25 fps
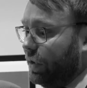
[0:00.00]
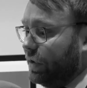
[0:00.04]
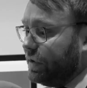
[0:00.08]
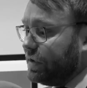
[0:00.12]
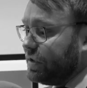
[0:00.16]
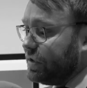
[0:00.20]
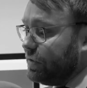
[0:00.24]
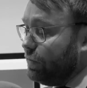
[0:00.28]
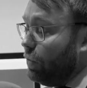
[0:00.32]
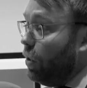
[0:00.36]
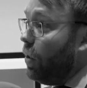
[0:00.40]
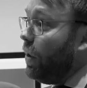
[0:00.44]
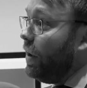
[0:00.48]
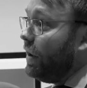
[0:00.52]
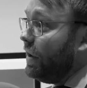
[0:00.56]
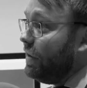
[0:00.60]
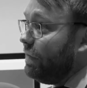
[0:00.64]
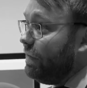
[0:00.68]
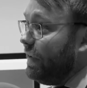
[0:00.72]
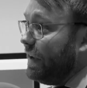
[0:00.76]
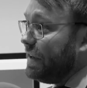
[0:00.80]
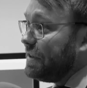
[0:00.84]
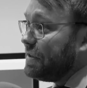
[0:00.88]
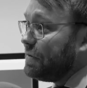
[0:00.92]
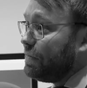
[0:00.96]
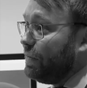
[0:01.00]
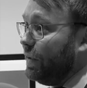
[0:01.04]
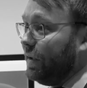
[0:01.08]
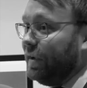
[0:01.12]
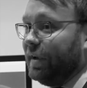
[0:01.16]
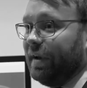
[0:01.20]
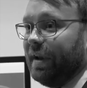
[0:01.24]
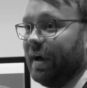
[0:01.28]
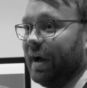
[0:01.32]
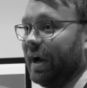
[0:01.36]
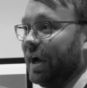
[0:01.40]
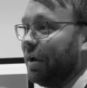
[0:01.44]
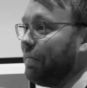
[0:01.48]
a small investment
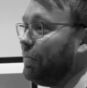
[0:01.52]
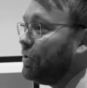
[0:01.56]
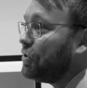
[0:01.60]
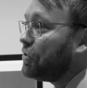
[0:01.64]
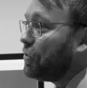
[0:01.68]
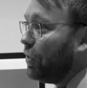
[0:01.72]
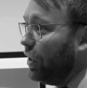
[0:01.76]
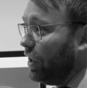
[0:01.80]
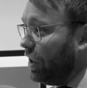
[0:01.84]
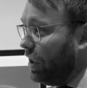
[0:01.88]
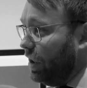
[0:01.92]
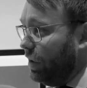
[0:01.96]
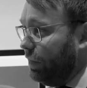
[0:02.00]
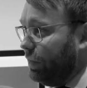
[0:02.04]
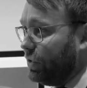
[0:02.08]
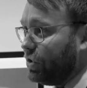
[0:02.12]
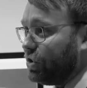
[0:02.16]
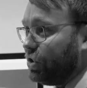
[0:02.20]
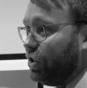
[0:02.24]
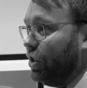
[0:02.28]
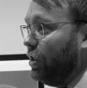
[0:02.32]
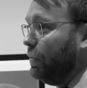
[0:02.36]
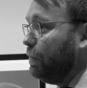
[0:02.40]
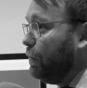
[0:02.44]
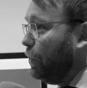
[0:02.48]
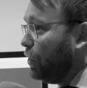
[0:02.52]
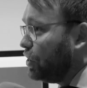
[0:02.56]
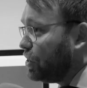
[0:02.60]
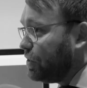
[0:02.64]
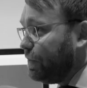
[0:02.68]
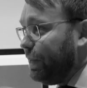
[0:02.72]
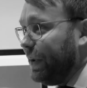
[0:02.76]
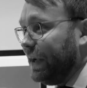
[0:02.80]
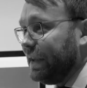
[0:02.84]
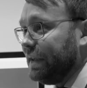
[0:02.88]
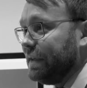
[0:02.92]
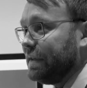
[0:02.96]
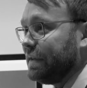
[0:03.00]
in a Haimer shrinking machine push
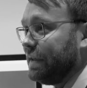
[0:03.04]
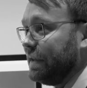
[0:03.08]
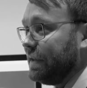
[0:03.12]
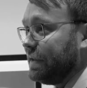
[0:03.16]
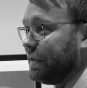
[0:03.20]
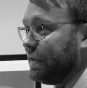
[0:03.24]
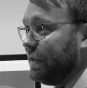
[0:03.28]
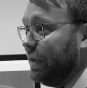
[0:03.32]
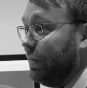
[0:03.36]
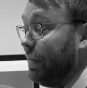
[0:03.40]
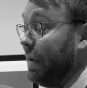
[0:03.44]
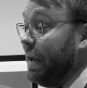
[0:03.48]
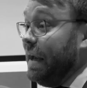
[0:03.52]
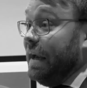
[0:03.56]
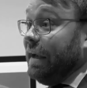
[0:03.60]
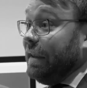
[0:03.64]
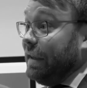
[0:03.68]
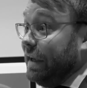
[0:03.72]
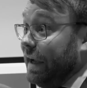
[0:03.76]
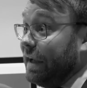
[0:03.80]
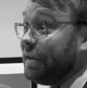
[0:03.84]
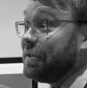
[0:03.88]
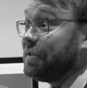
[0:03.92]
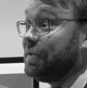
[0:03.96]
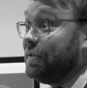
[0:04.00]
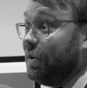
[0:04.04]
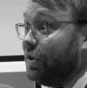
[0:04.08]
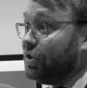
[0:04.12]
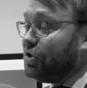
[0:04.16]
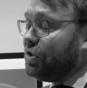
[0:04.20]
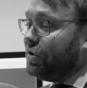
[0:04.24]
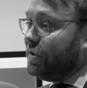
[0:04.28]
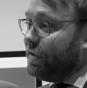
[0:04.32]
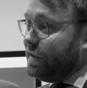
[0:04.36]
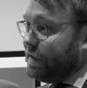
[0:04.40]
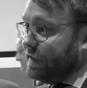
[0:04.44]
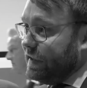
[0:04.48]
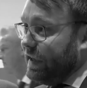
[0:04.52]
button system, that's
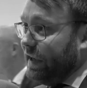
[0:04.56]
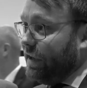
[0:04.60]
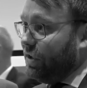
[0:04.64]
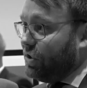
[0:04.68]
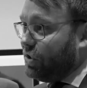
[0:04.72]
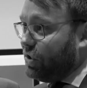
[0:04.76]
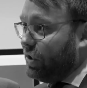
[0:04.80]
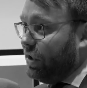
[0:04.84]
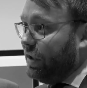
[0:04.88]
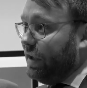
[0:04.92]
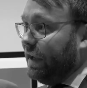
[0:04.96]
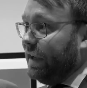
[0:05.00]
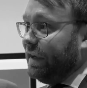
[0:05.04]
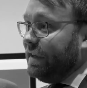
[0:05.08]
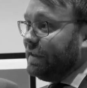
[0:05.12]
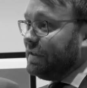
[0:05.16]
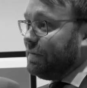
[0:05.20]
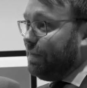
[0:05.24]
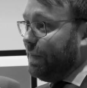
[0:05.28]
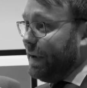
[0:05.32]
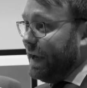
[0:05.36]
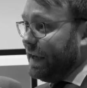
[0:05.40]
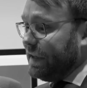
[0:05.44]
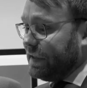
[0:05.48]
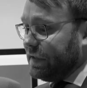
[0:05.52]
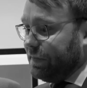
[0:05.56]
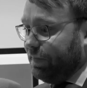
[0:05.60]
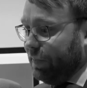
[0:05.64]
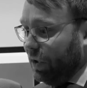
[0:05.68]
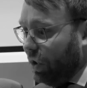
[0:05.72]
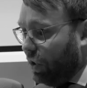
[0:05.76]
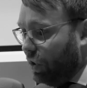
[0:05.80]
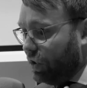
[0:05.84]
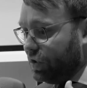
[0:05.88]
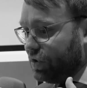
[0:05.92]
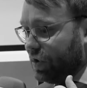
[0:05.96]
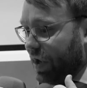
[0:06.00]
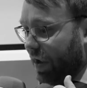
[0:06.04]
digitization at its best
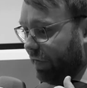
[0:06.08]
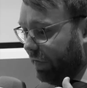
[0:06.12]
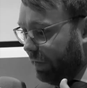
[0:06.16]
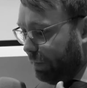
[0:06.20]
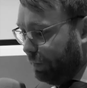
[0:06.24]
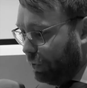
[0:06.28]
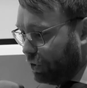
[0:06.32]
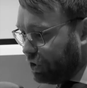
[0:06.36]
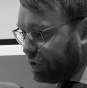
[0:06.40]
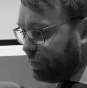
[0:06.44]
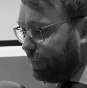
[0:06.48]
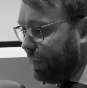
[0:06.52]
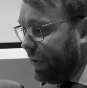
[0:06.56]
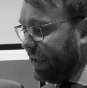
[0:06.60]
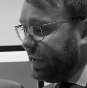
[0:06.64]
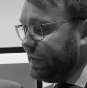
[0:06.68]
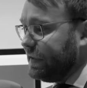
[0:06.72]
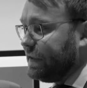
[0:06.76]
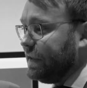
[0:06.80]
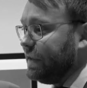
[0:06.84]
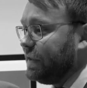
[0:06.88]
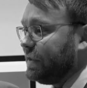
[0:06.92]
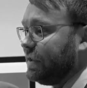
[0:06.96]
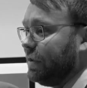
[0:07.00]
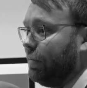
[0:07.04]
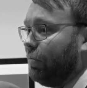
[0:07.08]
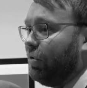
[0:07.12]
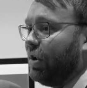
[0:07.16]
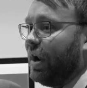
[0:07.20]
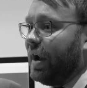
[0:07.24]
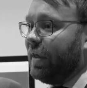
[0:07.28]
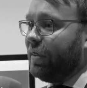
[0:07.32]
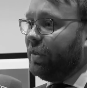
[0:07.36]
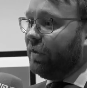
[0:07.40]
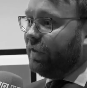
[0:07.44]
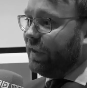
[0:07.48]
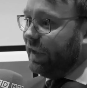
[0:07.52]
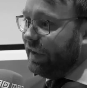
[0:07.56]
because you have a push button system
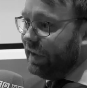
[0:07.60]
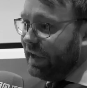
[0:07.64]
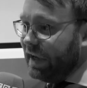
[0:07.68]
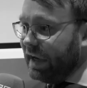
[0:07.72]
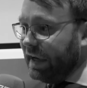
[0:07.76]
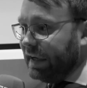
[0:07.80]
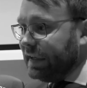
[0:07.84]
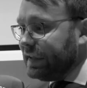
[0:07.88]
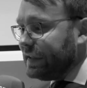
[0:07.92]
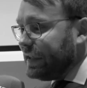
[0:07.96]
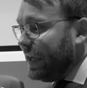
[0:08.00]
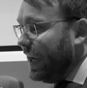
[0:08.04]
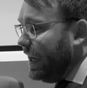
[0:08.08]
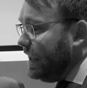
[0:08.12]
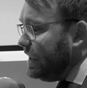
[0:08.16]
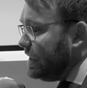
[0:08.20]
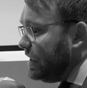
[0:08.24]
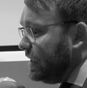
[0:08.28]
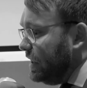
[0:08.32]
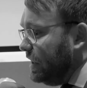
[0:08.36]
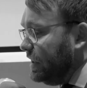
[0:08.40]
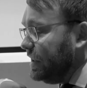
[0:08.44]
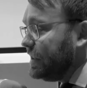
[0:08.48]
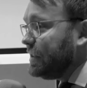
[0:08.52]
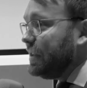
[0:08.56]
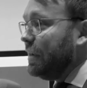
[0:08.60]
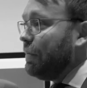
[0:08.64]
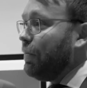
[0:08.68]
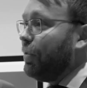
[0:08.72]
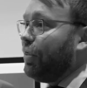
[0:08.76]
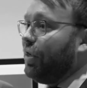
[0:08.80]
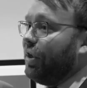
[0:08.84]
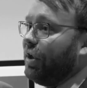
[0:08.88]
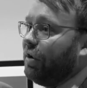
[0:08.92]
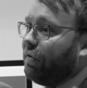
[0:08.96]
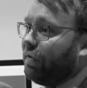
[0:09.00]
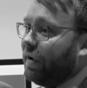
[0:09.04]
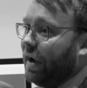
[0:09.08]
rather than tightening
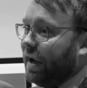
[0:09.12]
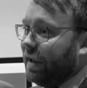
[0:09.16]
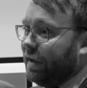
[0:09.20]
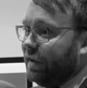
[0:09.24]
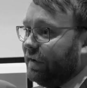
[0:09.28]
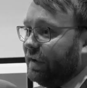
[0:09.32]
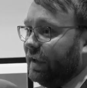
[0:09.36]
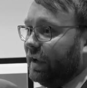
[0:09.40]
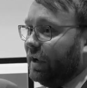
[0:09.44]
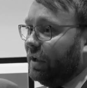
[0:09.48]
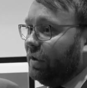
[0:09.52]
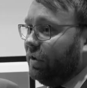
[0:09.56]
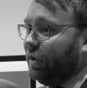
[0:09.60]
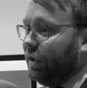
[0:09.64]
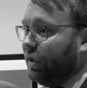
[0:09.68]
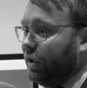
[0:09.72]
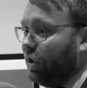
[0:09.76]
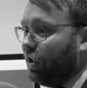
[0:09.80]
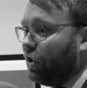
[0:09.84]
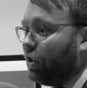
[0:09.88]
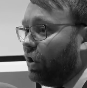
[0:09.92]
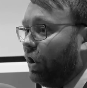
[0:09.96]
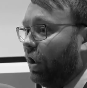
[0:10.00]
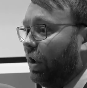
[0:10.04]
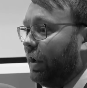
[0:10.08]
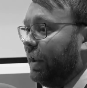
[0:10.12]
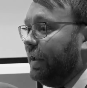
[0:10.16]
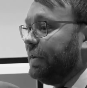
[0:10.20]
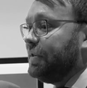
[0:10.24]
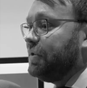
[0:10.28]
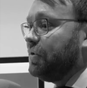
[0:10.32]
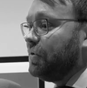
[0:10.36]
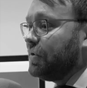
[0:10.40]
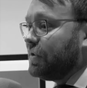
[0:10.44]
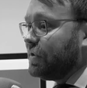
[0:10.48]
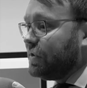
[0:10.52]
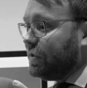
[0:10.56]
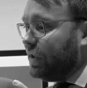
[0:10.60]
something, rather than cleaning
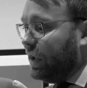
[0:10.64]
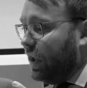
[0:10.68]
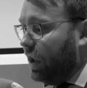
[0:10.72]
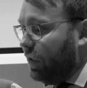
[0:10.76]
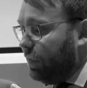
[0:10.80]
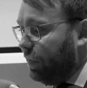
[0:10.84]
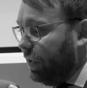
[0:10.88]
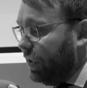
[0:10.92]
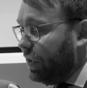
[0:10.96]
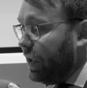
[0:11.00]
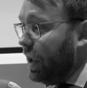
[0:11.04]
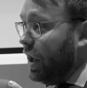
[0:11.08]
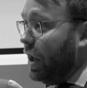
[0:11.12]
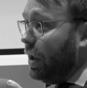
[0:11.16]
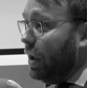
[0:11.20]
collets, you start with